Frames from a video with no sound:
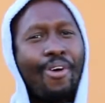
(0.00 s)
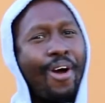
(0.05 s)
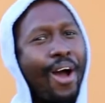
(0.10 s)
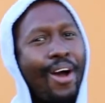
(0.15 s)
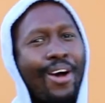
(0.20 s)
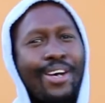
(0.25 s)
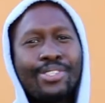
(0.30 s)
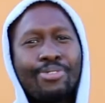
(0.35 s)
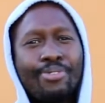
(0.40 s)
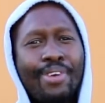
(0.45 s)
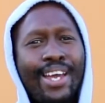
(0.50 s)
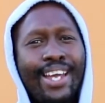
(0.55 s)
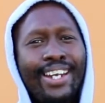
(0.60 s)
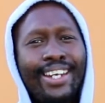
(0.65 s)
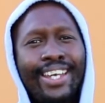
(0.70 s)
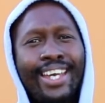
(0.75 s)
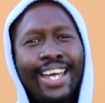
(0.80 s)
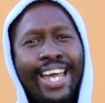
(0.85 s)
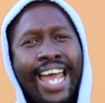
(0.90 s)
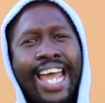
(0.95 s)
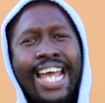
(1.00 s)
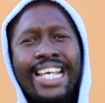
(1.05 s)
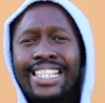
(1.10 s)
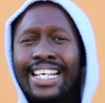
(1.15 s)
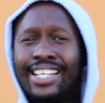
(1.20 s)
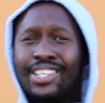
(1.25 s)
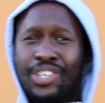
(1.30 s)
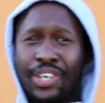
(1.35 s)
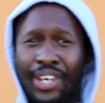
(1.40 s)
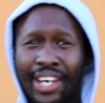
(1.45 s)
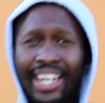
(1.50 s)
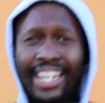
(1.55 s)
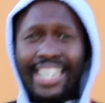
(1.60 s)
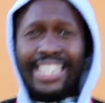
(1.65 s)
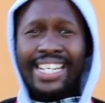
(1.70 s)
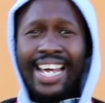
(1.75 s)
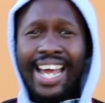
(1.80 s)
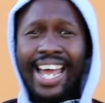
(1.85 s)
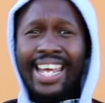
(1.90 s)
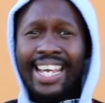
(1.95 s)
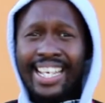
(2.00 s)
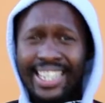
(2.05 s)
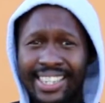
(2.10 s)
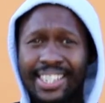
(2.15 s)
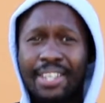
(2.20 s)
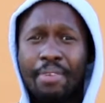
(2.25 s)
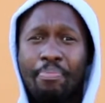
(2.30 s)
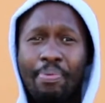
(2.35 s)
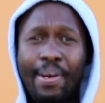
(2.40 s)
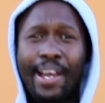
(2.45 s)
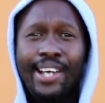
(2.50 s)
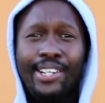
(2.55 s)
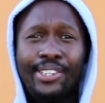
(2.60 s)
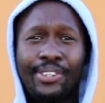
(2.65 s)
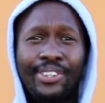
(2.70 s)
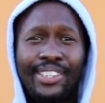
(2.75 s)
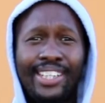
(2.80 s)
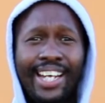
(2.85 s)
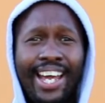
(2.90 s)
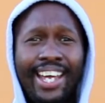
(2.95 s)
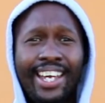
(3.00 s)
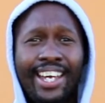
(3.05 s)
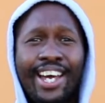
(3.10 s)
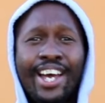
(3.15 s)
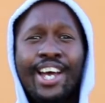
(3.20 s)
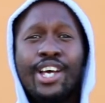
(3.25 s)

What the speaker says: Agazweni. It's a chilly day in the Bay today,